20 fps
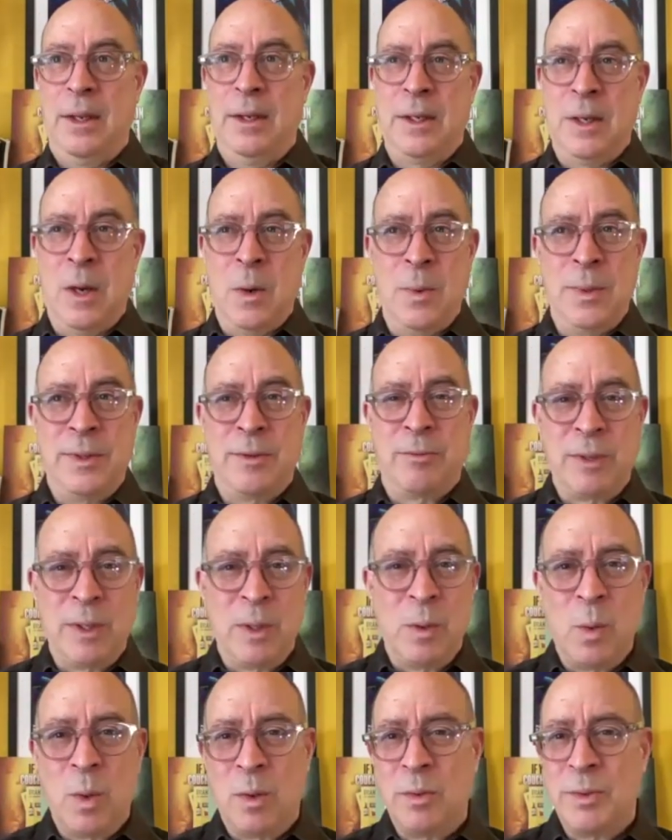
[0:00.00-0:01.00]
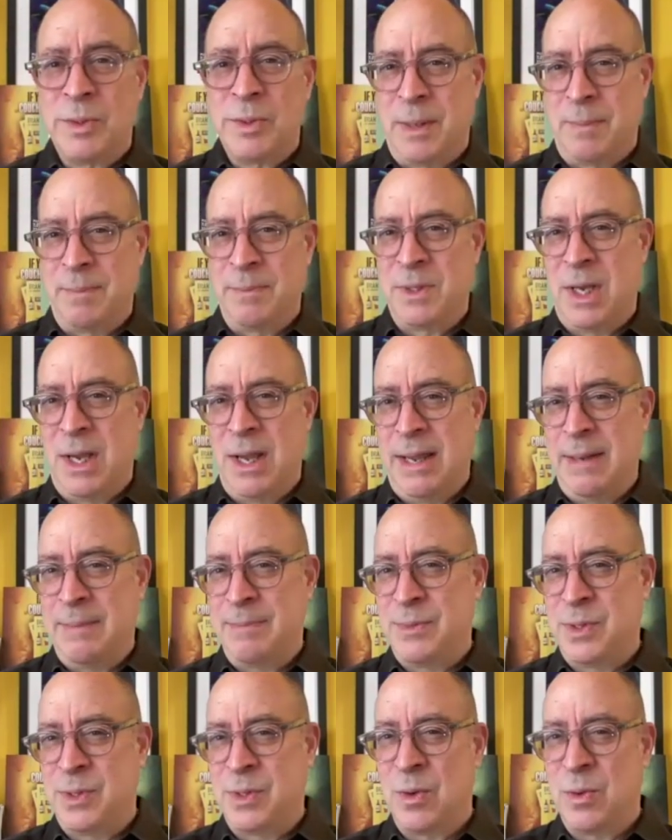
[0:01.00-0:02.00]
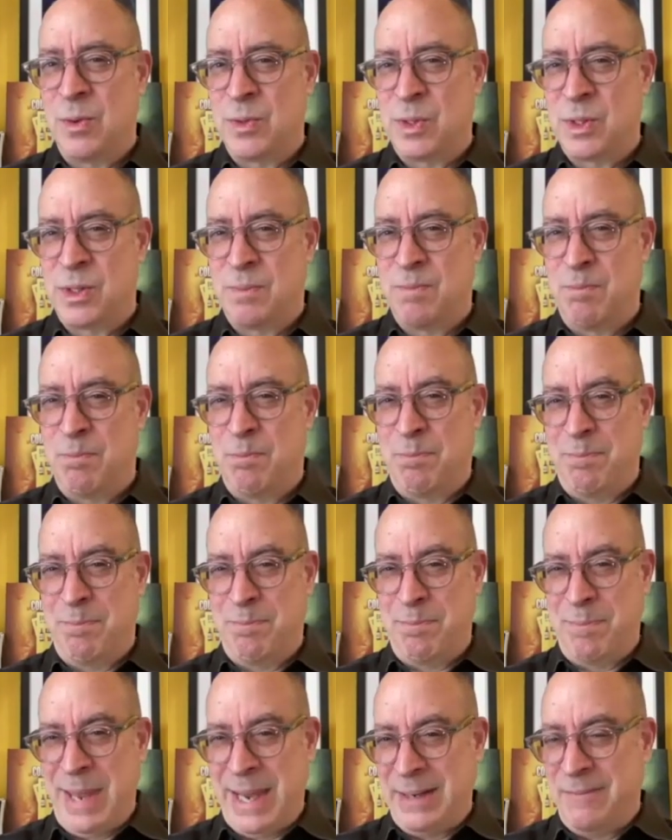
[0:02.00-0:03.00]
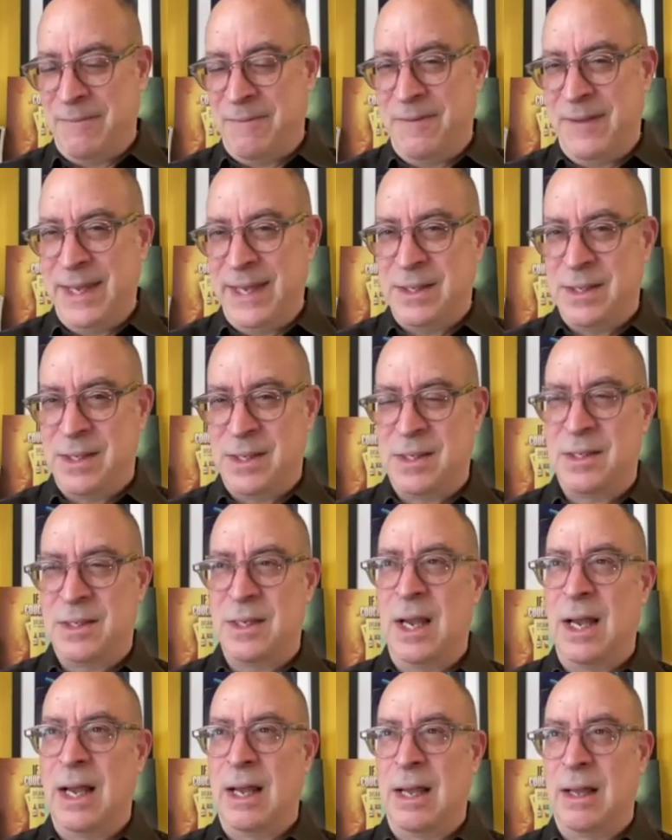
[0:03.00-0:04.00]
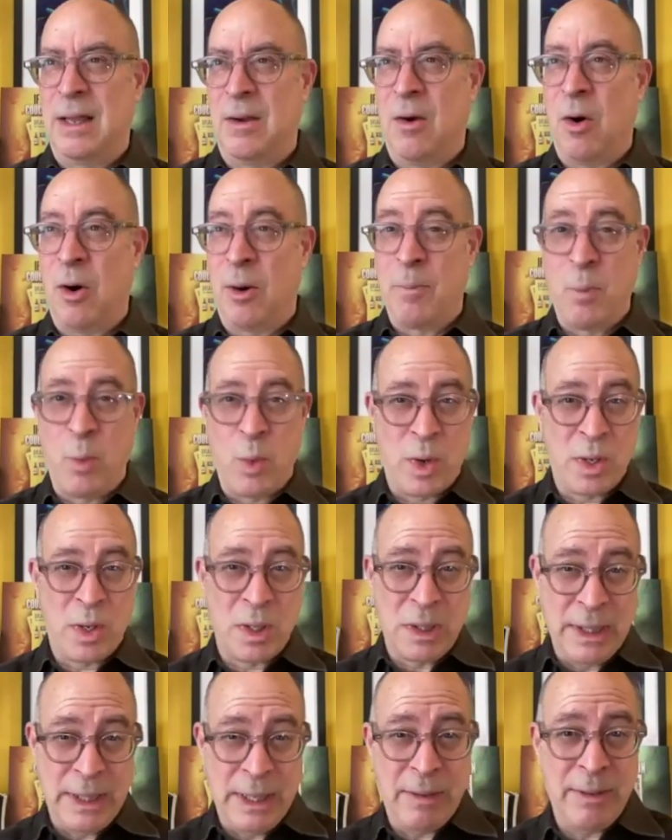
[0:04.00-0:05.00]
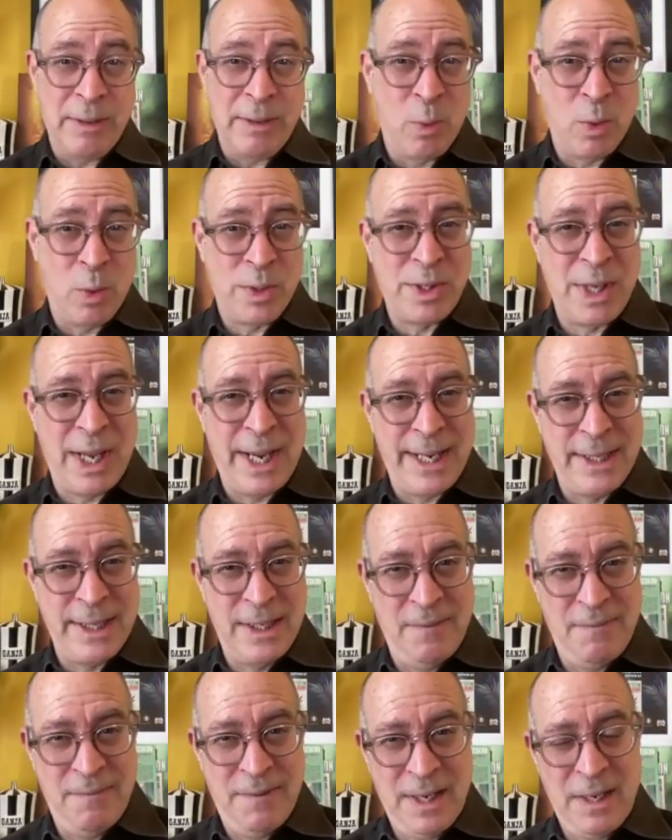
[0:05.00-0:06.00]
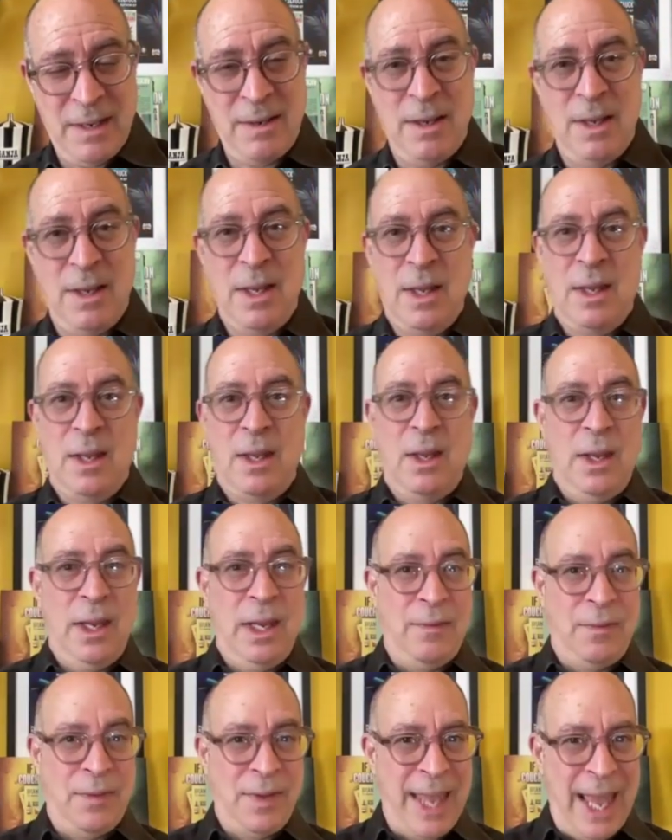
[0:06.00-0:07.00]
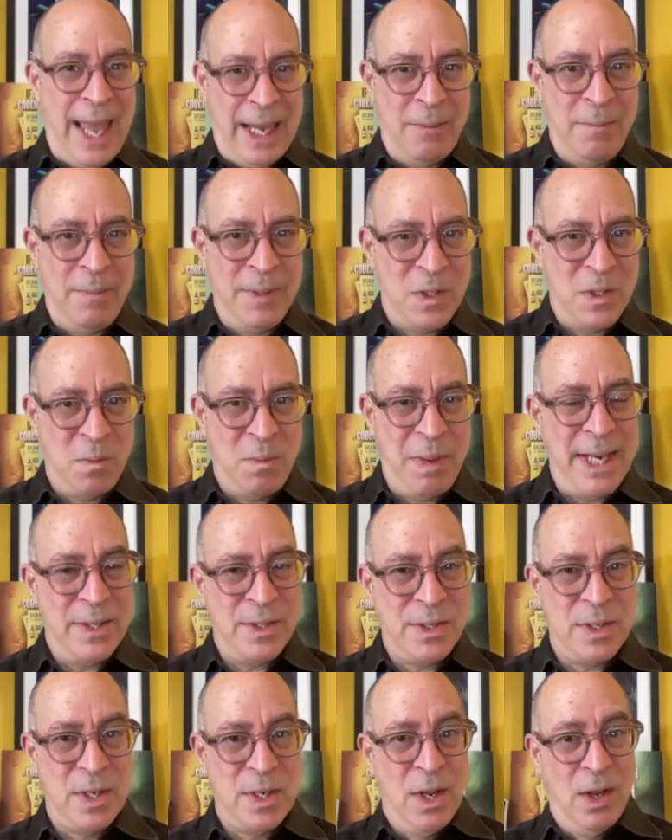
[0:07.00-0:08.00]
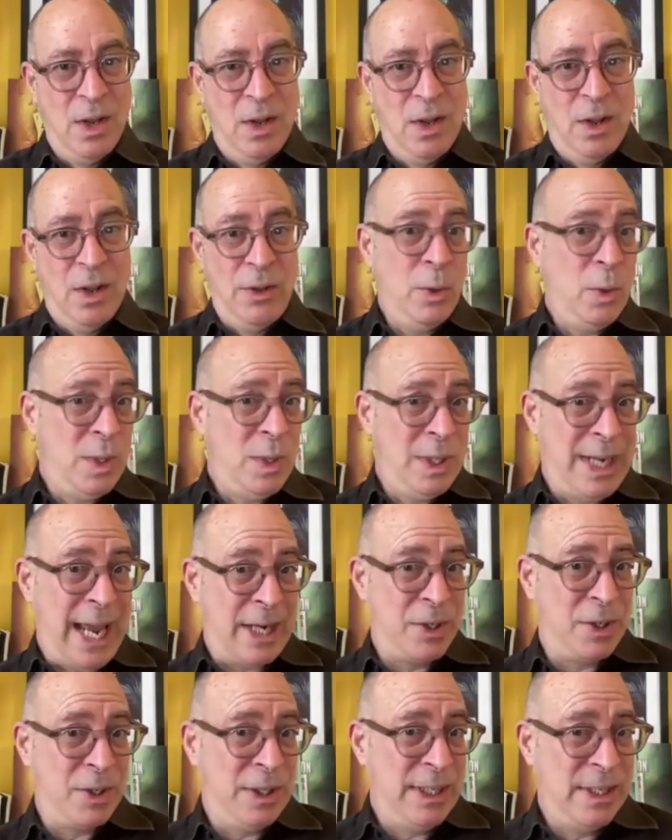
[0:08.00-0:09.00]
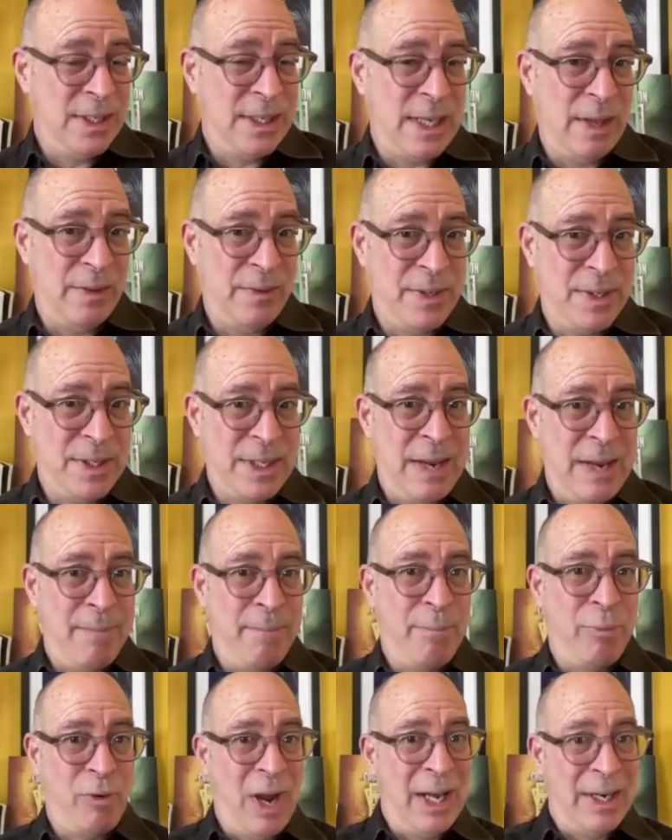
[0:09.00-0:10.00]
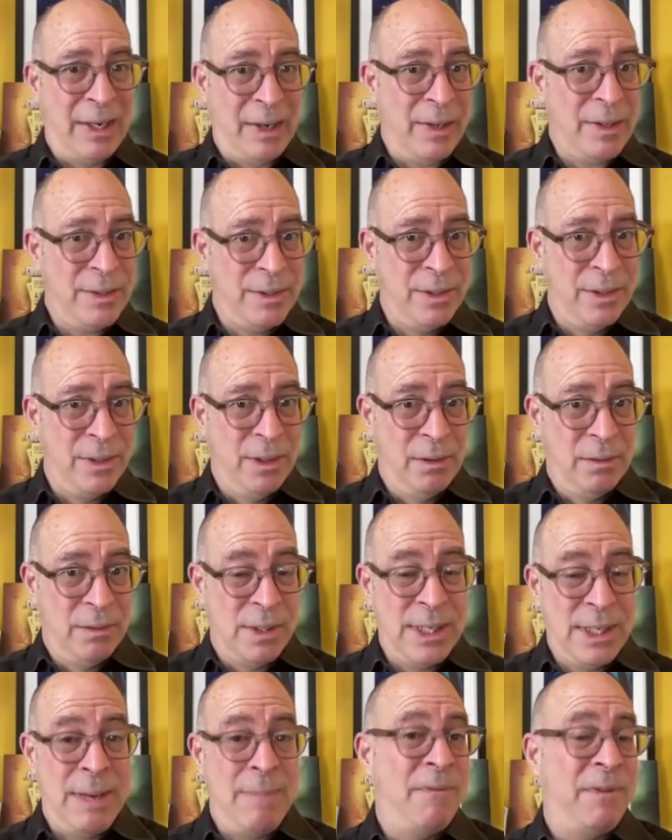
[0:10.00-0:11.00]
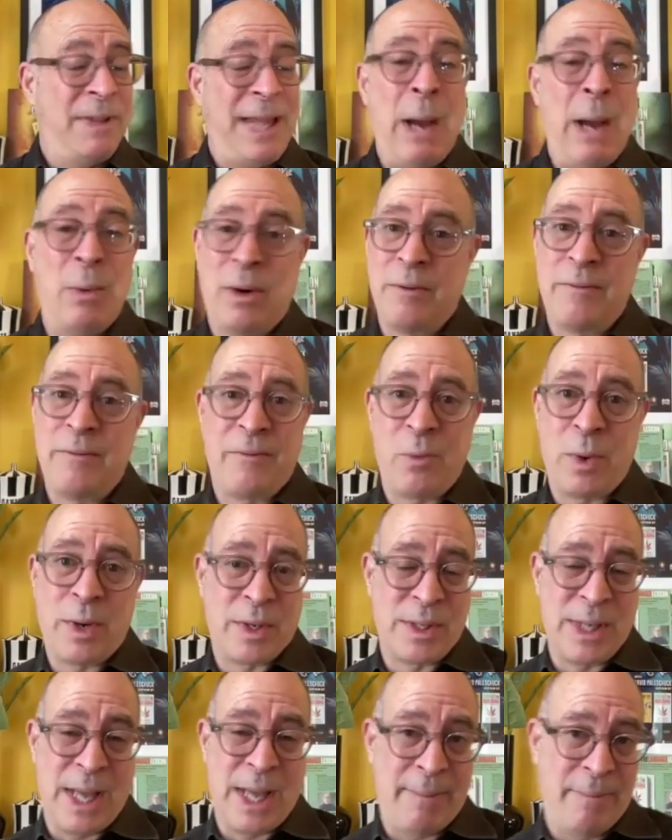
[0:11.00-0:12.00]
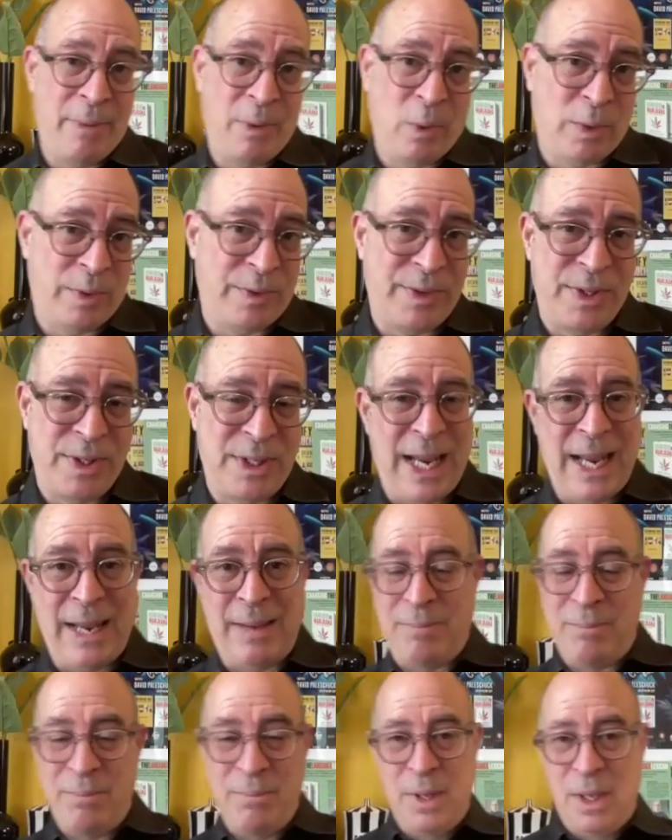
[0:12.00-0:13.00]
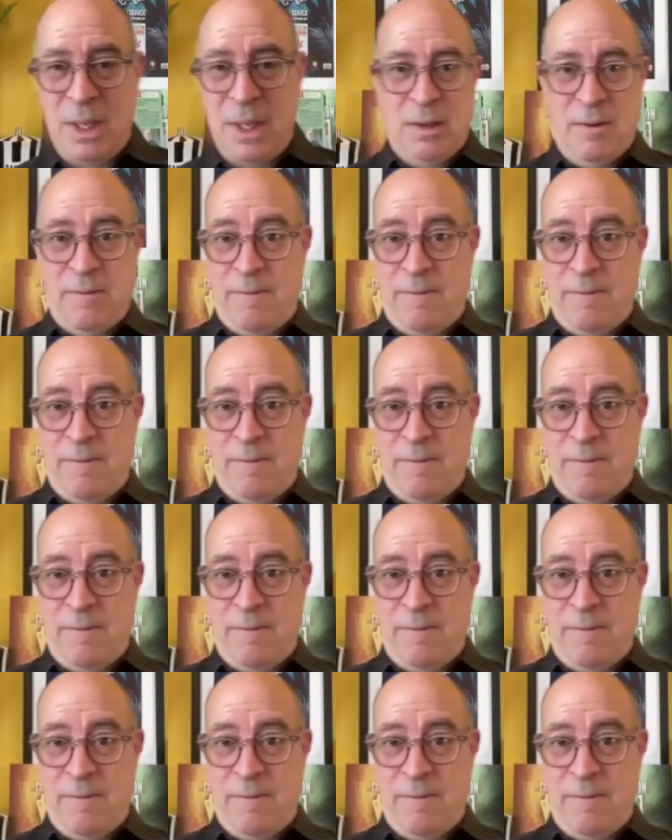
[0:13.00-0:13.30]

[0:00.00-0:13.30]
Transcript: the real world, sometimes those benefits are more clear and more scientific. In the cannabis space, you could actually sell the same product, the same flower, for example, or the same